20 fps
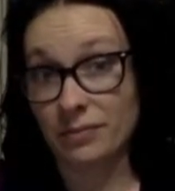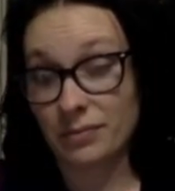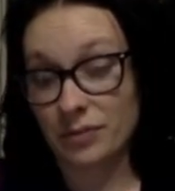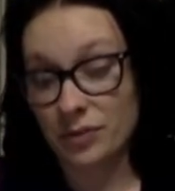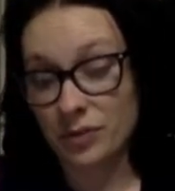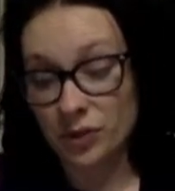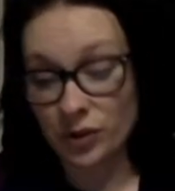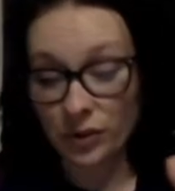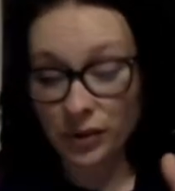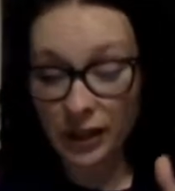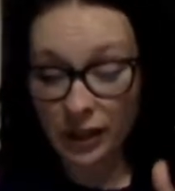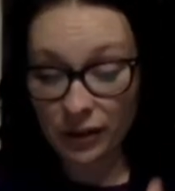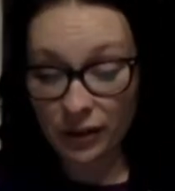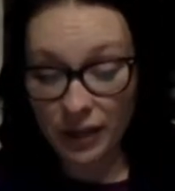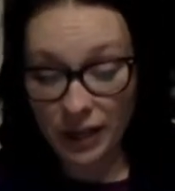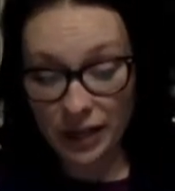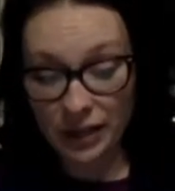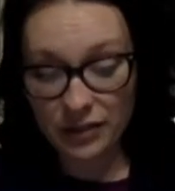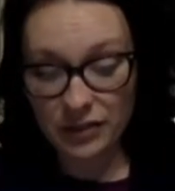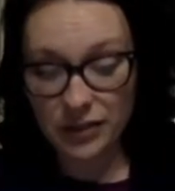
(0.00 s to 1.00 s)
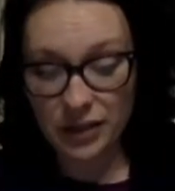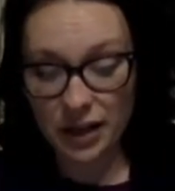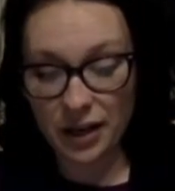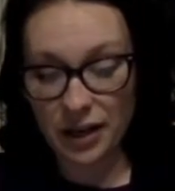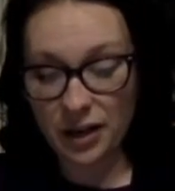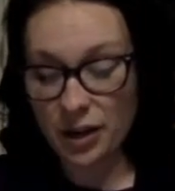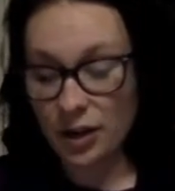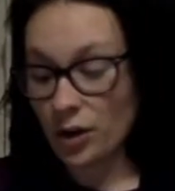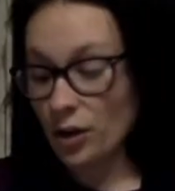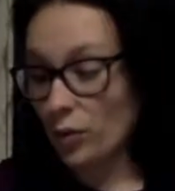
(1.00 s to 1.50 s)
So now the next
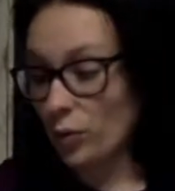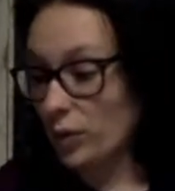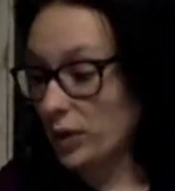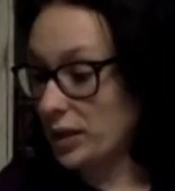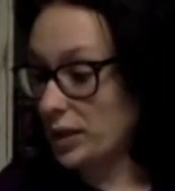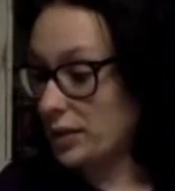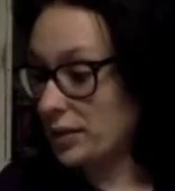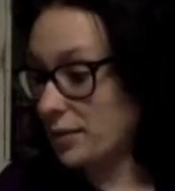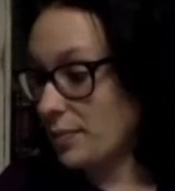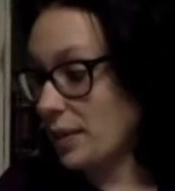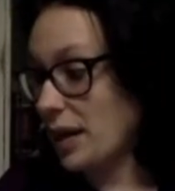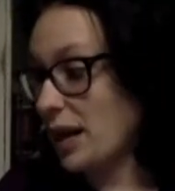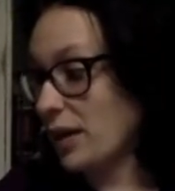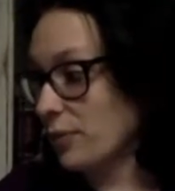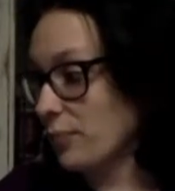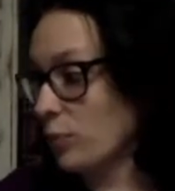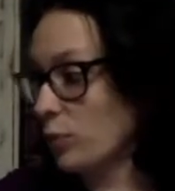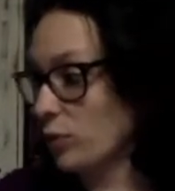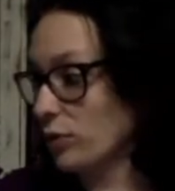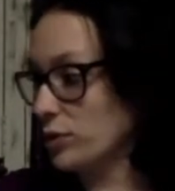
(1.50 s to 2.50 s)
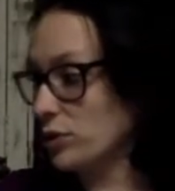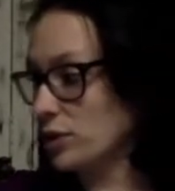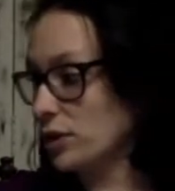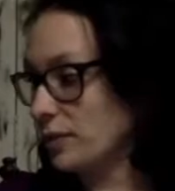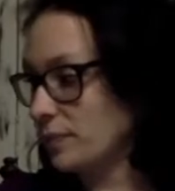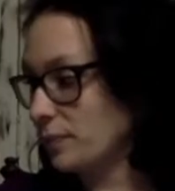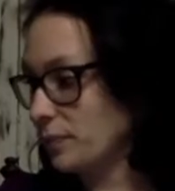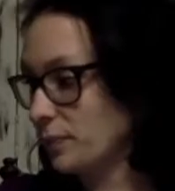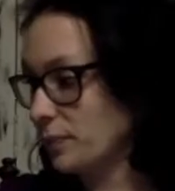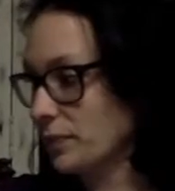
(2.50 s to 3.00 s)
day, we did the math portion,
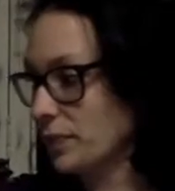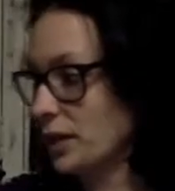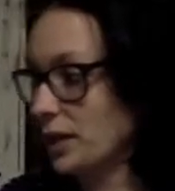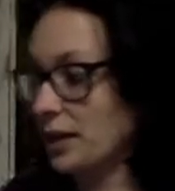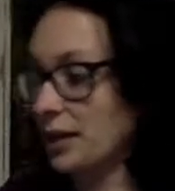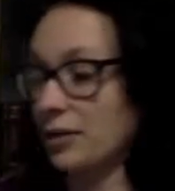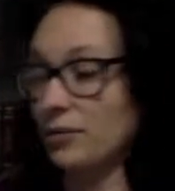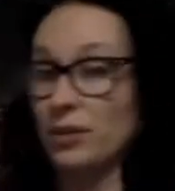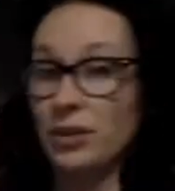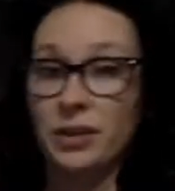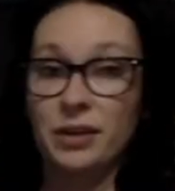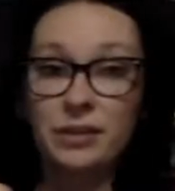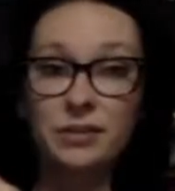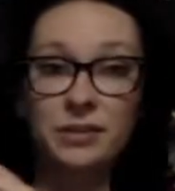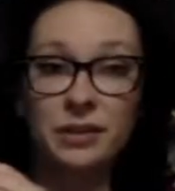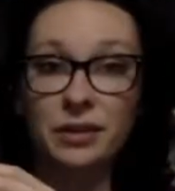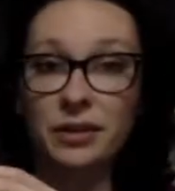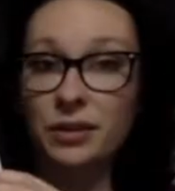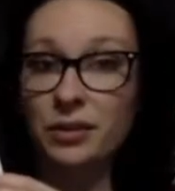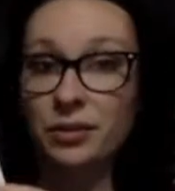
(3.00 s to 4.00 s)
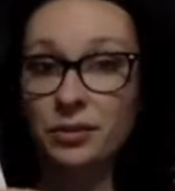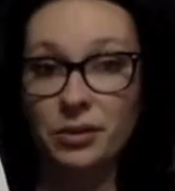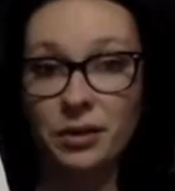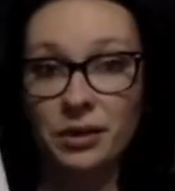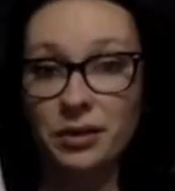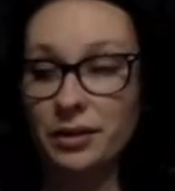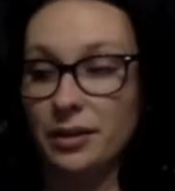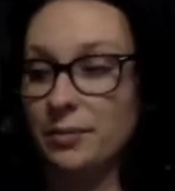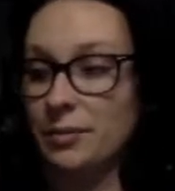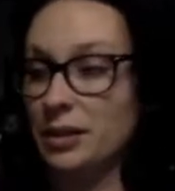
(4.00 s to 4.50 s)
and everything's
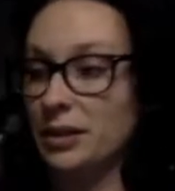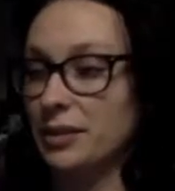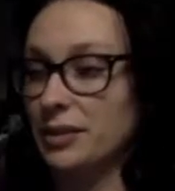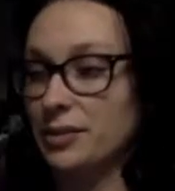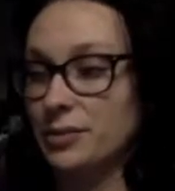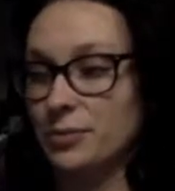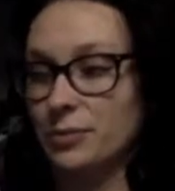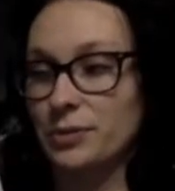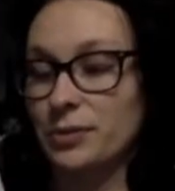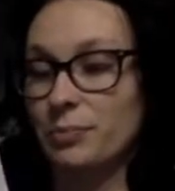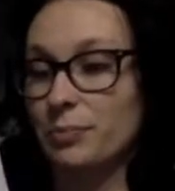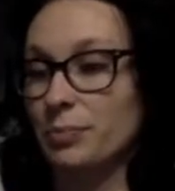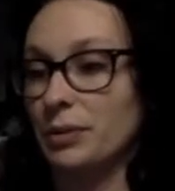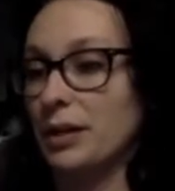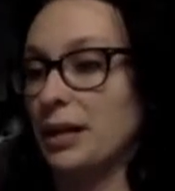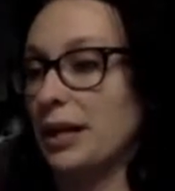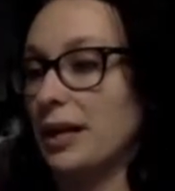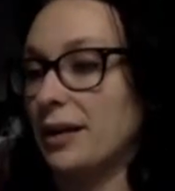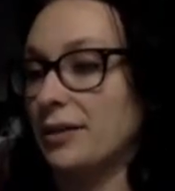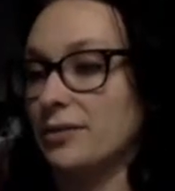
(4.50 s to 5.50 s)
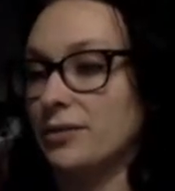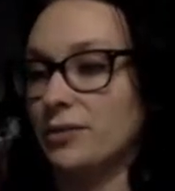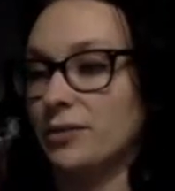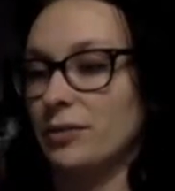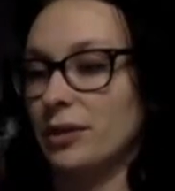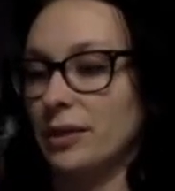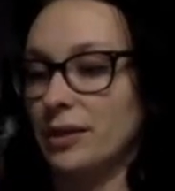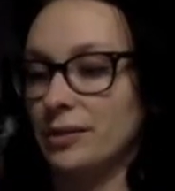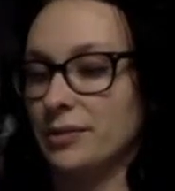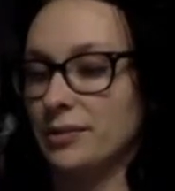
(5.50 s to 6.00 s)
included. I mean, this was a blast, you
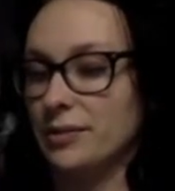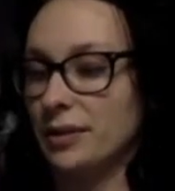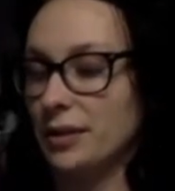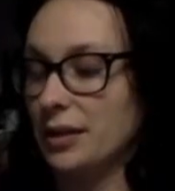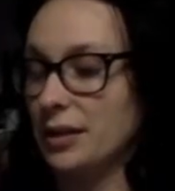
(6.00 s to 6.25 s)
guys.